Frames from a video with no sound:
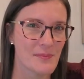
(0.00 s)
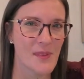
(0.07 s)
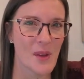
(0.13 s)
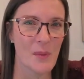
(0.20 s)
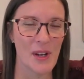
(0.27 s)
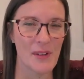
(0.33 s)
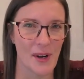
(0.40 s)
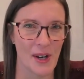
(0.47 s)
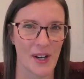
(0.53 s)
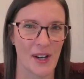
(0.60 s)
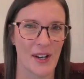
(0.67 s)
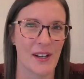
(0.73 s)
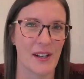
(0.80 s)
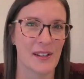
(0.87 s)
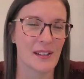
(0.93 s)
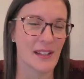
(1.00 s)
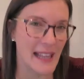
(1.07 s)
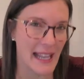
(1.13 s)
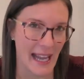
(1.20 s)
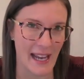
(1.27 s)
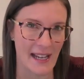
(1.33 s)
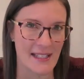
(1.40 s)
one of our
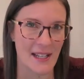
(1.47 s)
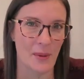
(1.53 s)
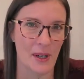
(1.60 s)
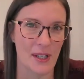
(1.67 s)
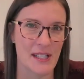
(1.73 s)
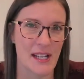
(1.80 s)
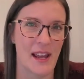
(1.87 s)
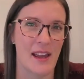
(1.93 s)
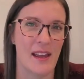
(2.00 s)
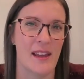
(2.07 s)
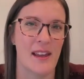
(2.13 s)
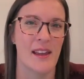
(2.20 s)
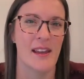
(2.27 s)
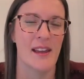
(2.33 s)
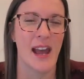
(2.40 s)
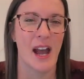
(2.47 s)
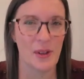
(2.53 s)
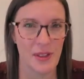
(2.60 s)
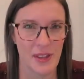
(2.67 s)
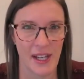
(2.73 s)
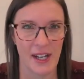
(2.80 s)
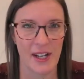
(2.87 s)
clinics. I worked in a
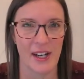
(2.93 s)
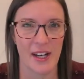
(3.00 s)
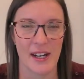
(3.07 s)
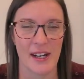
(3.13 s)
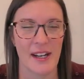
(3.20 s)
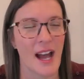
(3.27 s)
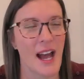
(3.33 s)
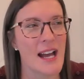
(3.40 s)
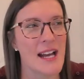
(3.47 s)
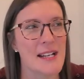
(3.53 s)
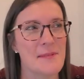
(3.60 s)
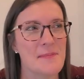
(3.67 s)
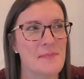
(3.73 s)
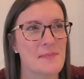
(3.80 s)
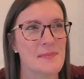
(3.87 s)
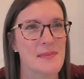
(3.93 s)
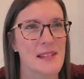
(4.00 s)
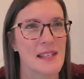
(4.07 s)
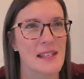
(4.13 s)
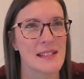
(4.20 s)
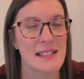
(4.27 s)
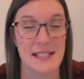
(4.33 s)
healthcare
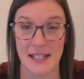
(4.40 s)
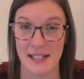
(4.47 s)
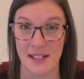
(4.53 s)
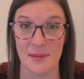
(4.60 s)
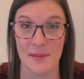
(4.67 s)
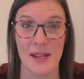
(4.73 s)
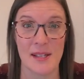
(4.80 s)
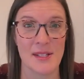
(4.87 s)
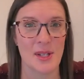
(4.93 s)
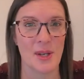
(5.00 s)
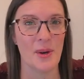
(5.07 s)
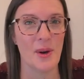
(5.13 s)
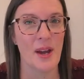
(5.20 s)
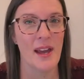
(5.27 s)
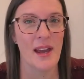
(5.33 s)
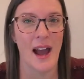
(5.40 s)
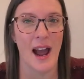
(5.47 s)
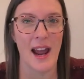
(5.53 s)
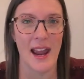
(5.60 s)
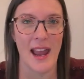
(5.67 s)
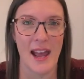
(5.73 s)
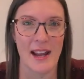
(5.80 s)
system. And so
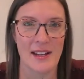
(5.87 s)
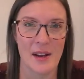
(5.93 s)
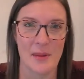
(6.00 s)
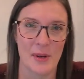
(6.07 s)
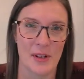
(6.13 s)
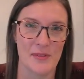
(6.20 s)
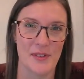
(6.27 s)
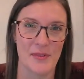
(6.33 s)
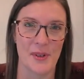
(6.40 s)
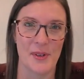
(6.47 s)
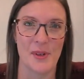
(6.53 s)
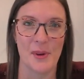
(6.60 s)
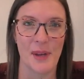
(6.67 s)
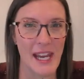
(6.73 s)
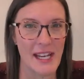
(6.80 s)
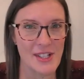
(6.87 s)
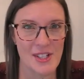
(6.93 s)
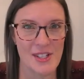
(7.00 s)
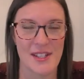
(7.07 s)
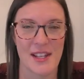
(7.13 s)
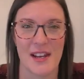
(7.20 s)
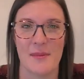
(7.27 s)
I had a number of different
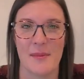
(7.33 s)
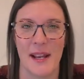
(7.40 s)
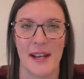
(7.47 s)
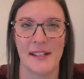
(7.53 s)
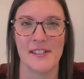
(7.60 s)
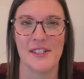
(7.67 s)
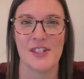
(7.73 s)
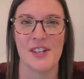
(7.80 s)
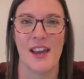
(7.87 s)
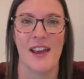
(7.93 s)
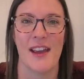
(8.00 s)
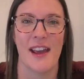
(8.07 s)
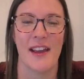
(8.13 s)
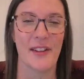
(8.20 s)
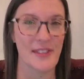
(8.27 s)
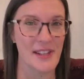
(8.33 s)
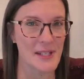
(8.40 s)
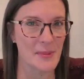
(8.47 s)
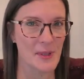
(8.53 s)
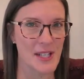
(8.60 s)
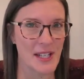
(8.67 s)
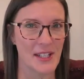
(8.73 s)
locations that I managed. And on this
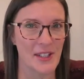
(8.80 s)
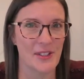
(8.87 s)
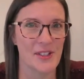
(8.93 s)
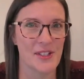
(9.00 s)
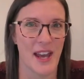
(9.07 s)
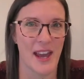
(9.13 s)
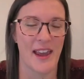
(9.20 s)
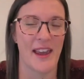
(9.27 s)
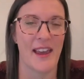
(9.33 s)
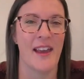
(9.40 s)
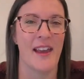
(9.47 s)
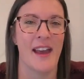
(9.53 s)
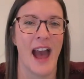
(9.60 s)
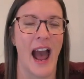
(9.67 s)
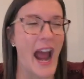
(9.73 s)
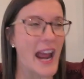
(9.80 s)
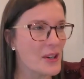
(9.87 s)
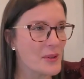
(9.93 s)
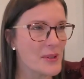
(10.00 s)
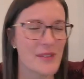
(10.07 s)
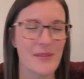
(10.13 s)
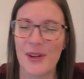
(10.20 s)
particular day, I
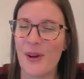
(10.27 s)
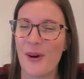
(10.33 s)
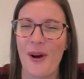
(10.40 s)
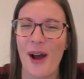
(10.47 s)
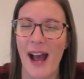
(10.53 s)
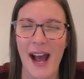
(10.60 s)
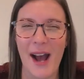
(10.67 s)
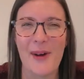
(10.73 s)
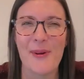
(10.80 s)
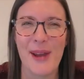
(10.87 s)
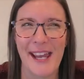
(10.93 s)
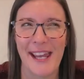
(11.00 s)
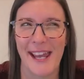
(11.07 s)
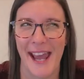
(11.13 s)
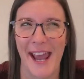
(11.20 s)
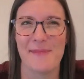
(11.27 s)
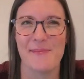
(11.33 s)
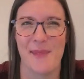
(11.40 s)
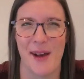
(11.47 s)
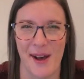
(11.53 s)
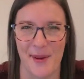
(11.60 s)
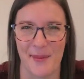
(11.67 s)
don't even know how it came
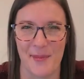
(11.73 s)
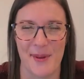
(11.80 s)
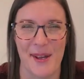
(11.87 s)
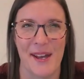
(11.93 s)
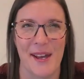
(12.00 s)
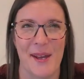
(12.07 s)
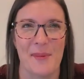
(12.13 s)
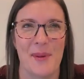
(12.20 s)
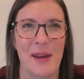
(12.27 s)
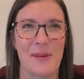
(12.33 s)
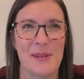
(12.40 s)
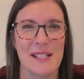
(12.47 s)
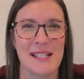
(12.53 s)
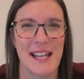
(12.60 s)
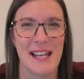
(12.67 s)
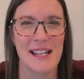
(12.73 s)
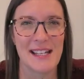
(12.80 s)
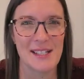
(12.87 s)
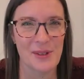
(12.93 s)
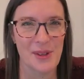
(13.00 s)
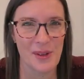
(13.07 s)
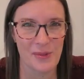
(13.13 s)
up, but I was standing
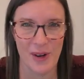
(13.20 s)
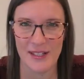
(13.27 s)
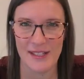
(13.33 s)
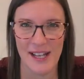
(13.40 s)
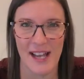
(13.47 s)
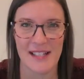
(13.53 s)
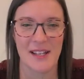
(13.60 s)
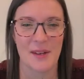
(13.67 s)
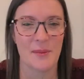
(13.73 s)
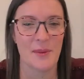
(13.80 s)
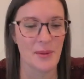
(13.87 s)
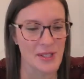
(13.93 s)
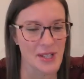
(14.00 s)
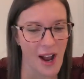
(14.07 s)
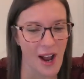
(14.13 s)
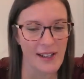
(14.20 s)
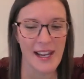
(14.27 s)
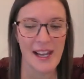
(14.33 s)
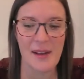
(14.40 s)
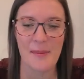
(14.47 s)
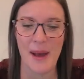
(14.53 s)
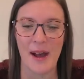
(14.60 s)
near the front desk and we were
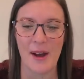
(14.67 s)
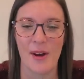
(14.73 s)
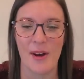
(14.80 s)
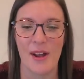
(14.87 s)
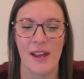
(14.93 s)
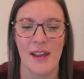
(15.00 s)
talking about